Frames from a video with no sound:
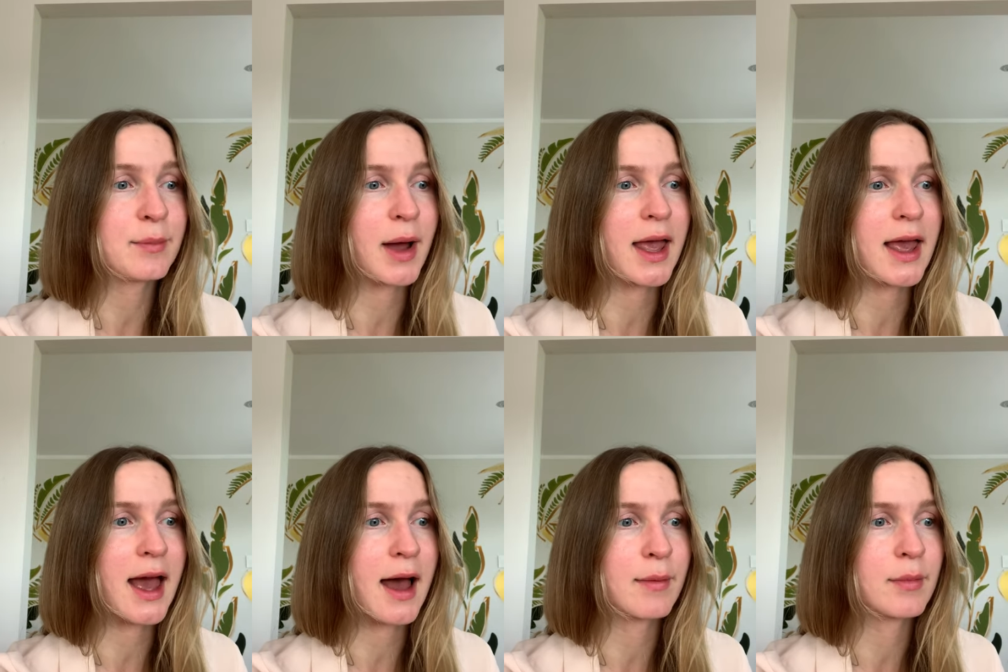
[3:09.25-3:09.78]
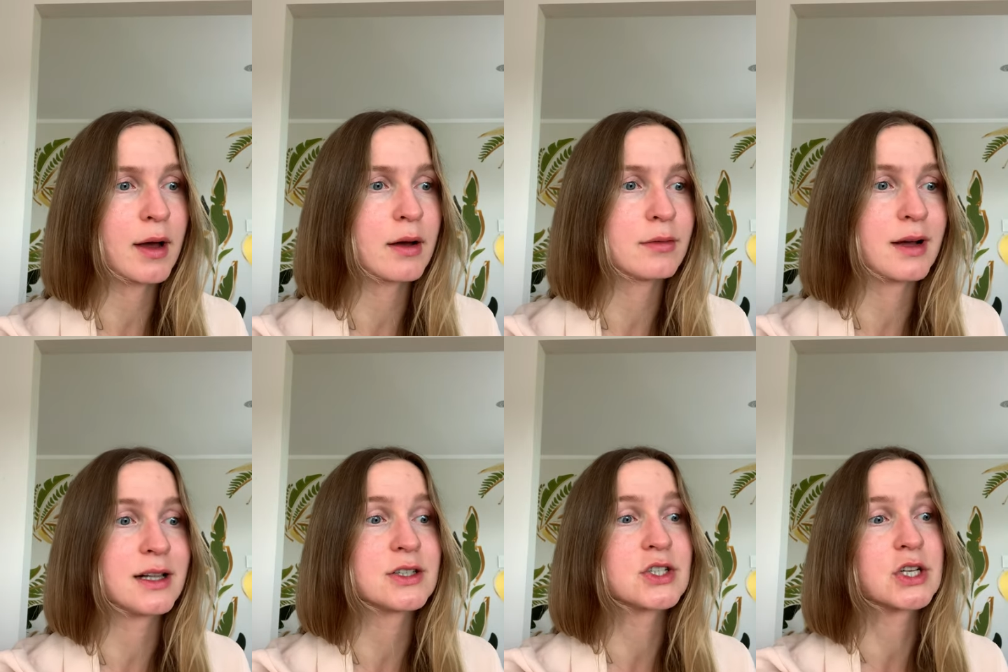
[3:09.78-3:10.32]
by Emma
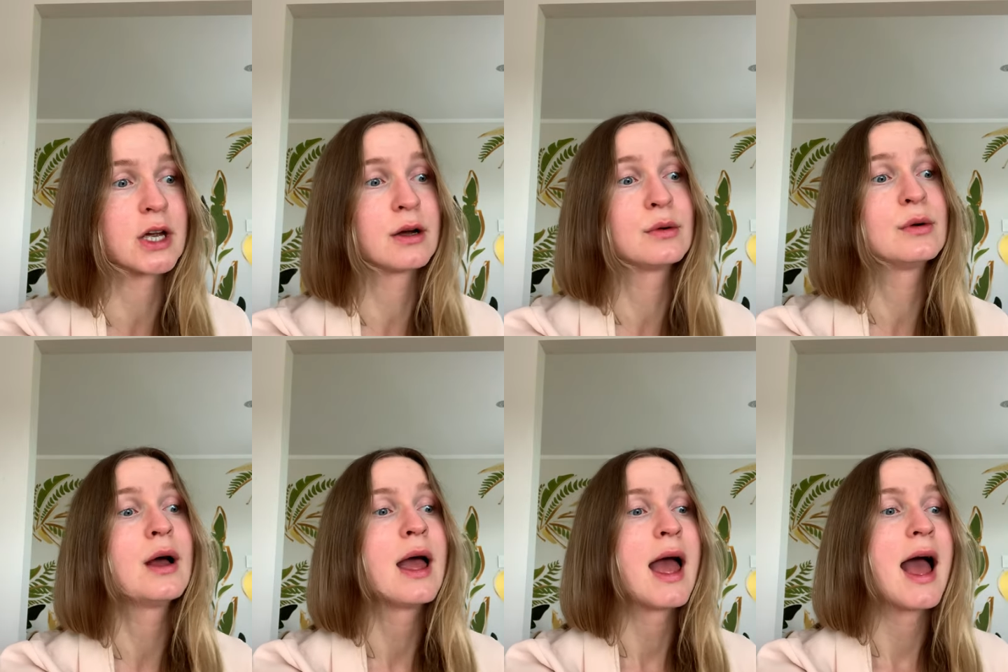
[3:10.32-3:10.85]
Walshaw